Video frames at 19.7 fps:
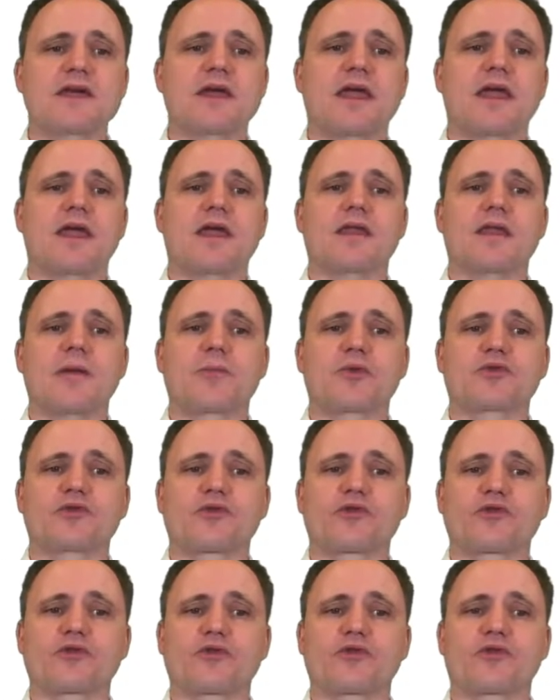and I put the
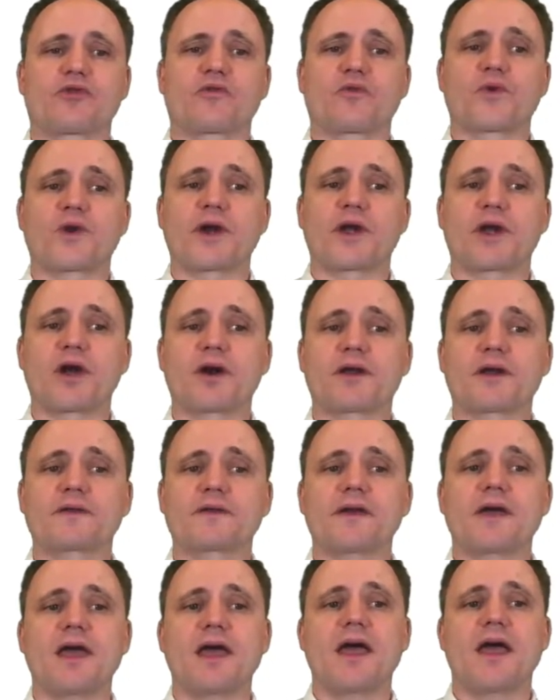source of where I got
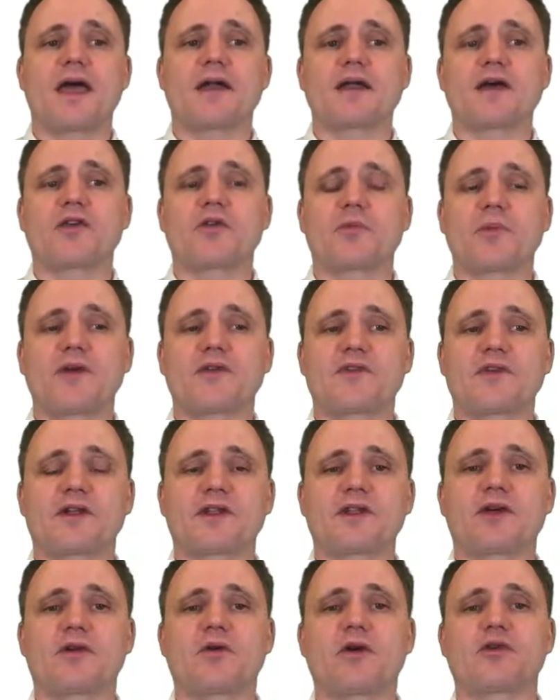it, and that's
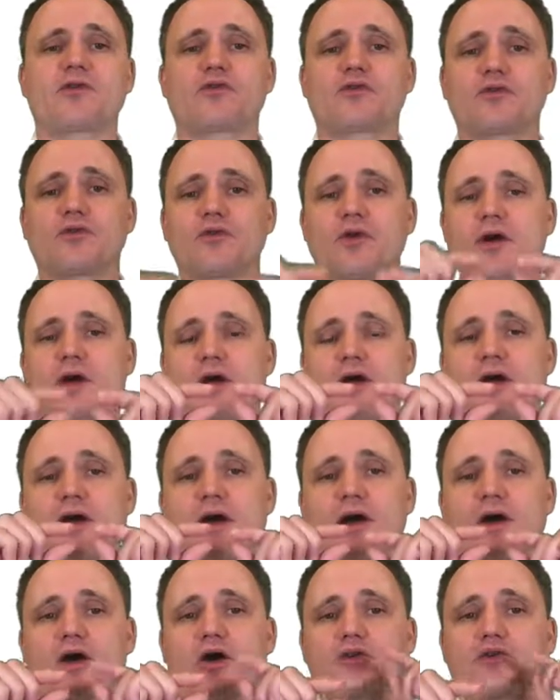basically going to
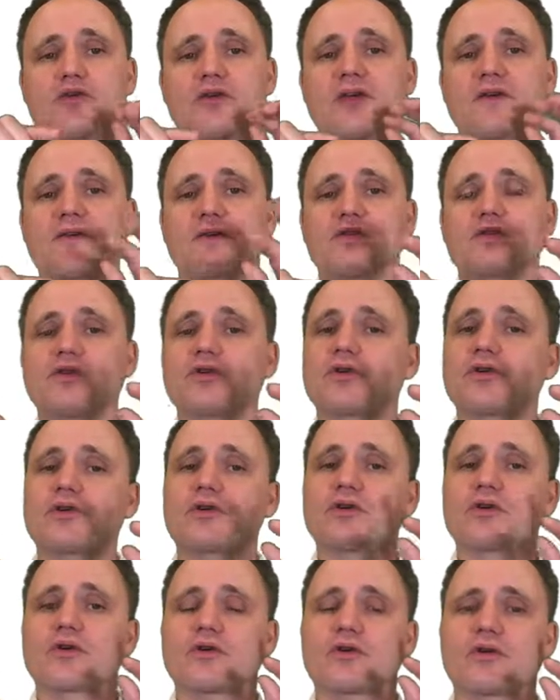you give it
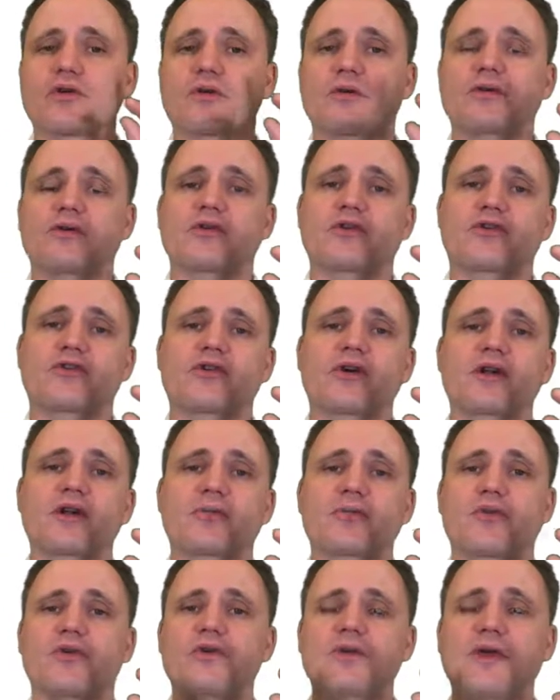your starting
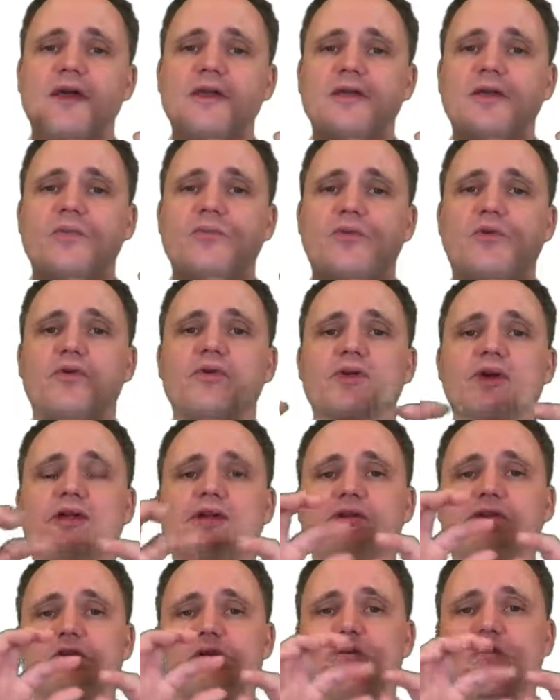point, ending point, and
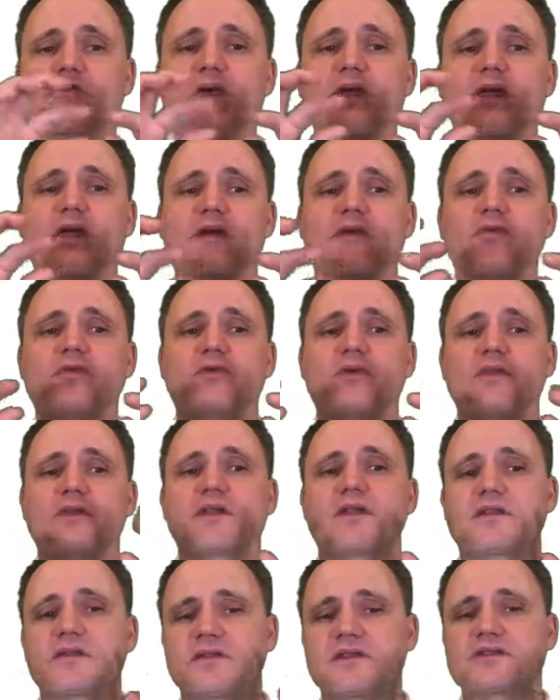it's going to break it
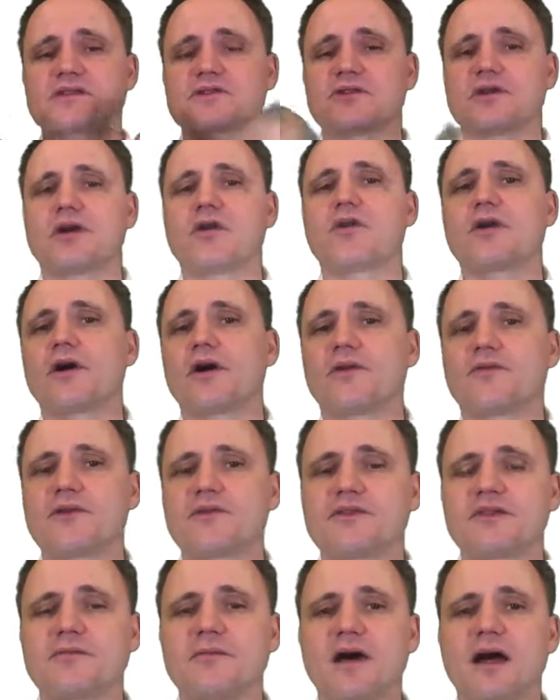within this, you know,
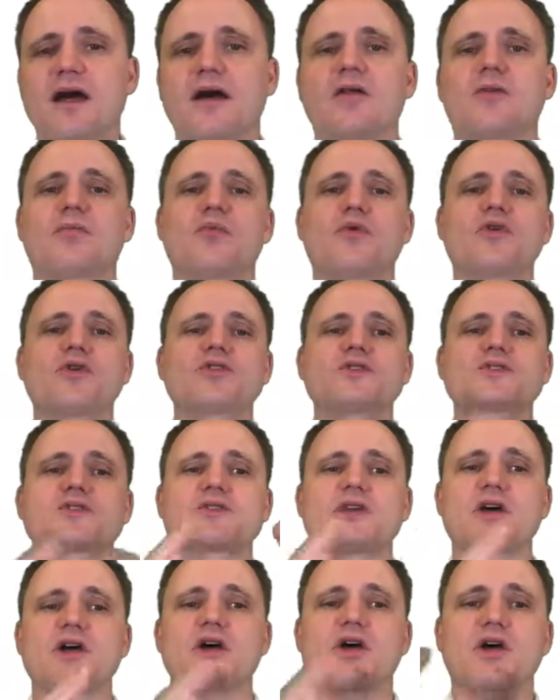50-mile
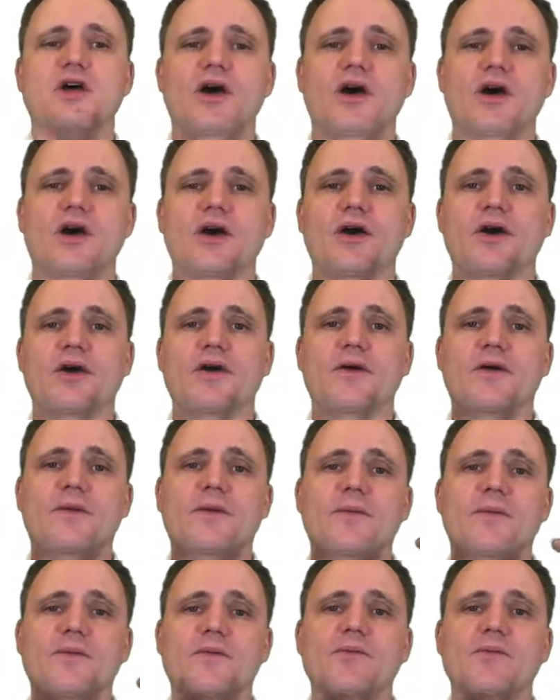points, the